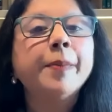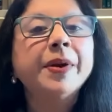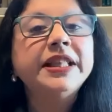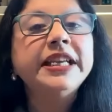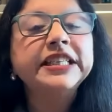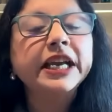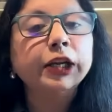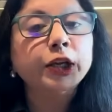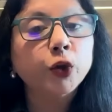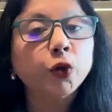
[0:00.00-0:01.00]
but these are
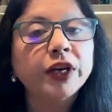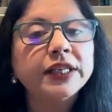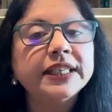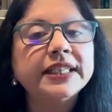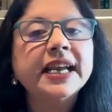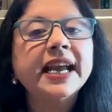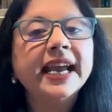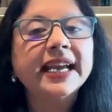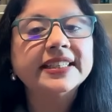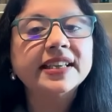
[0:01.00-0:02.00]
curated
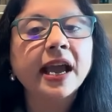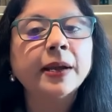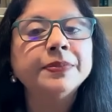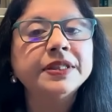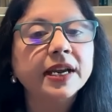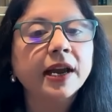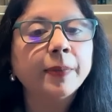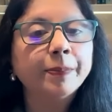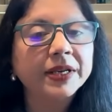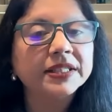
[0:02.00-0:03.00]

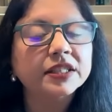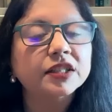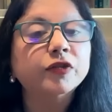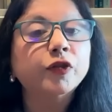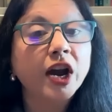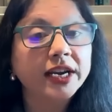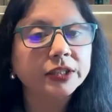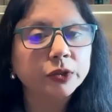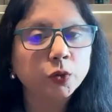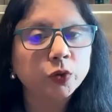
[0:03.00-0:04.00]
exam-style puzzles for high
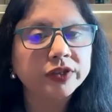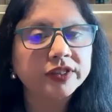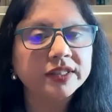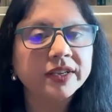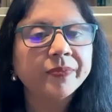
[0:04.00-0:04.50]
schoolers.